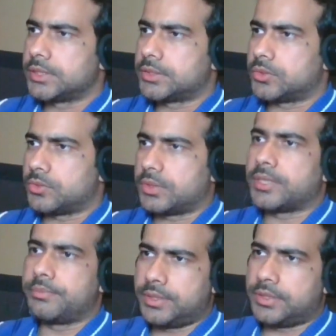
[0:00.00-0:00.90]
So,
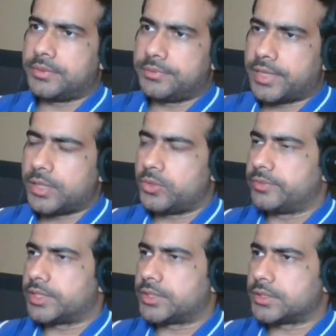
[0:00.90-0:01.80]
and be a value
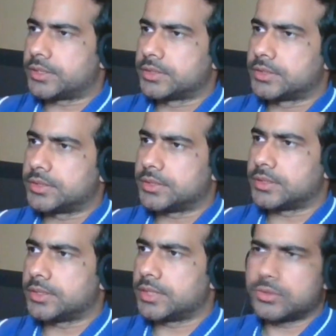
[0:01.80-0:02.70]
investor.
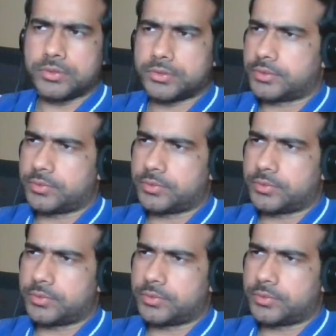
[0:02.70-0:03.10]
That's also a